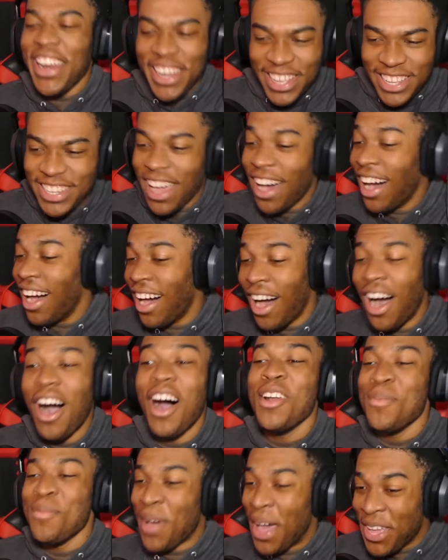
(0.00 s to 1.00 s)
di da
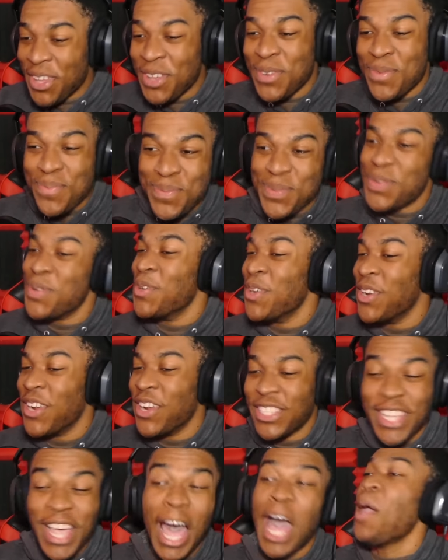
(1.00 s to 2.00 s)
on my computer,
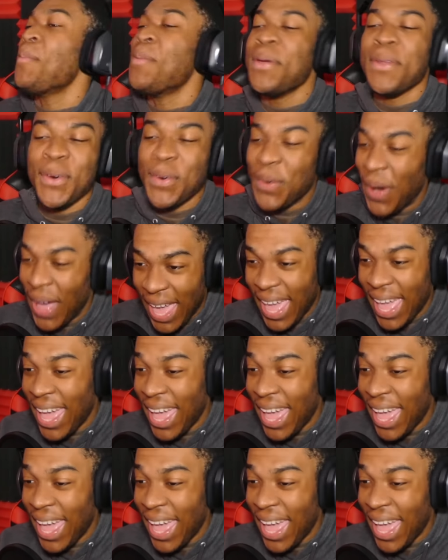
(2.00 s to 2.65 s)
typing away.